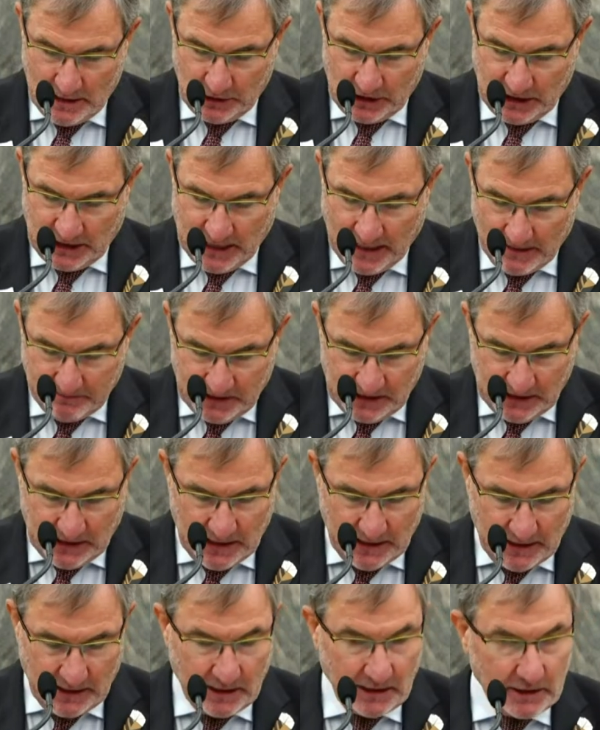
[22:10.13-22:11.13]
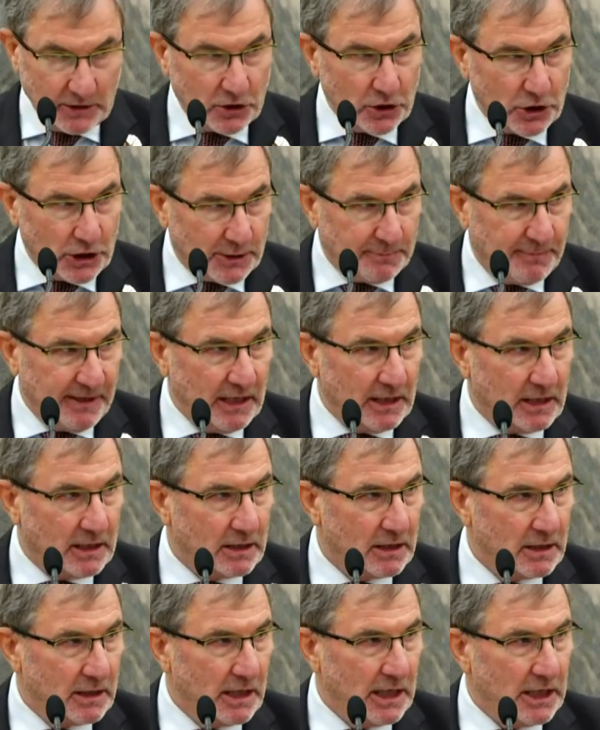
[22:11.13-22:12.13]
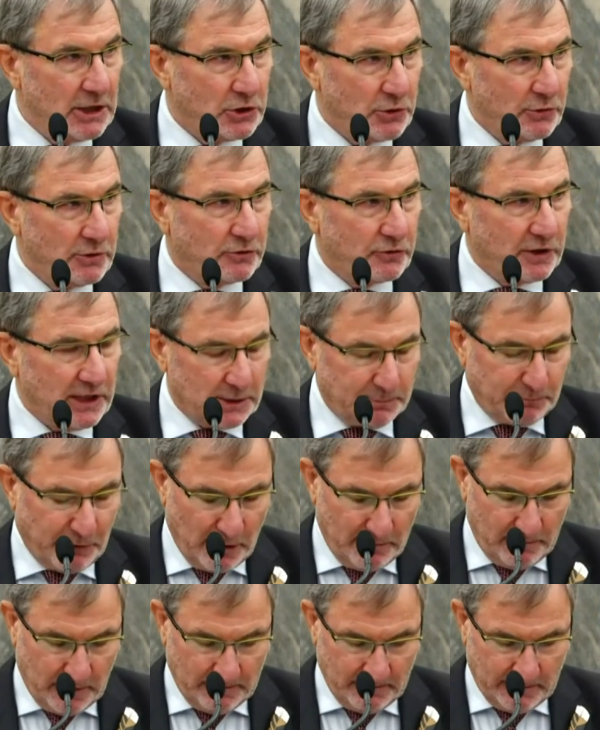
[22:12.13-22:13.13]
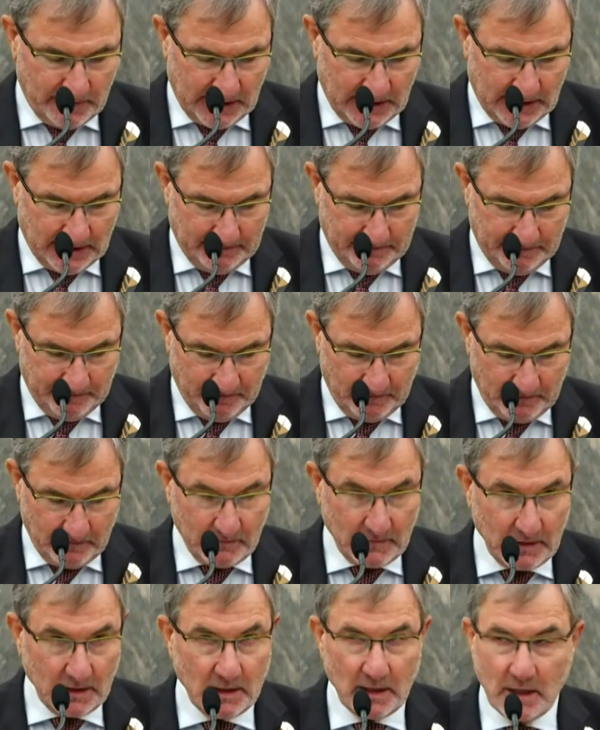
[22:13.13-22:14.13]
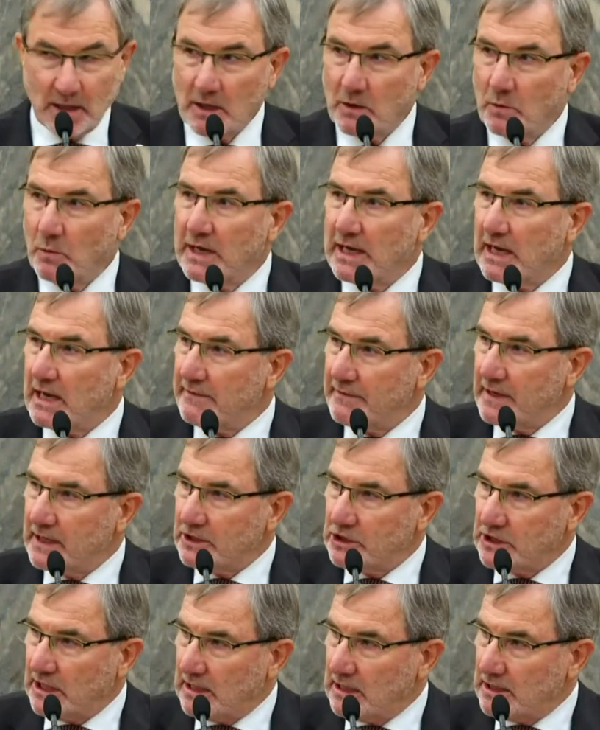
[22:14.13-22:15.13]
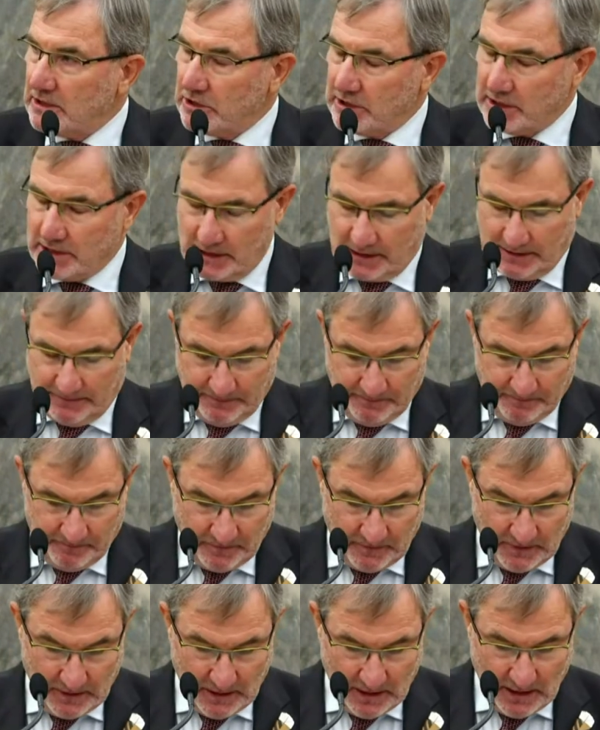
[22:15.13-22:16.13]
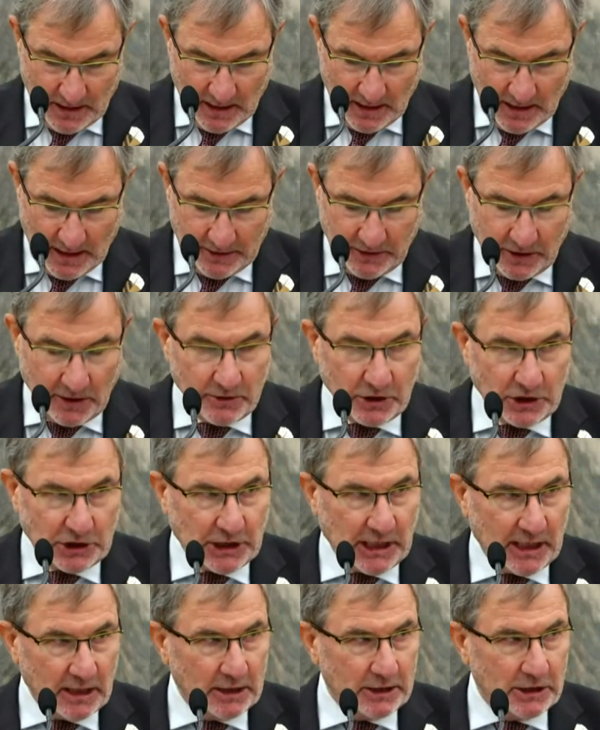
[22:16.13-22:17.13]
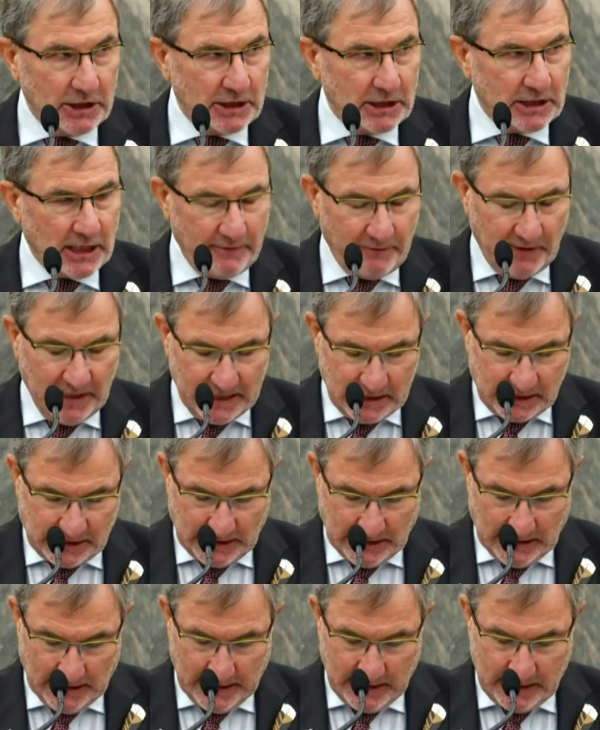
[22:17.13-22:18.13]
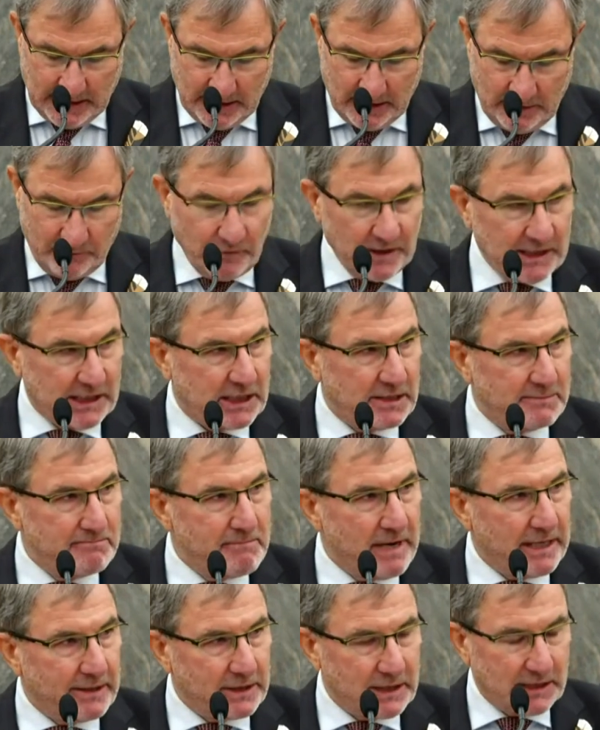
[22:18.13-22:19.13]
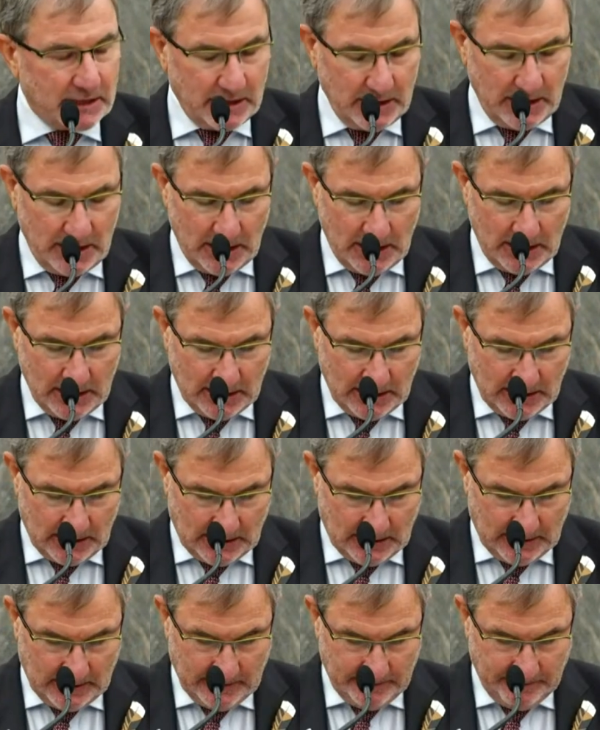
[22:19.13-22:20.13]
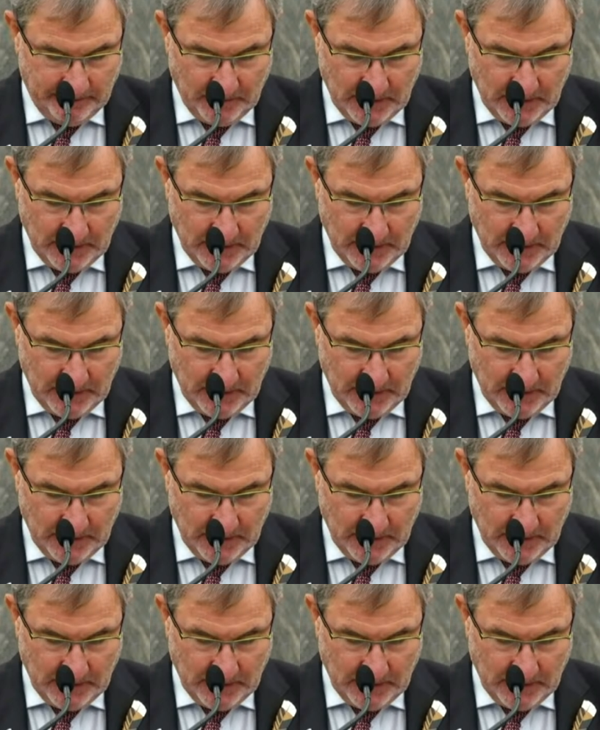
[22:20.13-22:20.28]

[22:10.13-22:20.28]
to come together, to speak and to address problems. We have our challenges. And those challenges have escalated in recent months and years.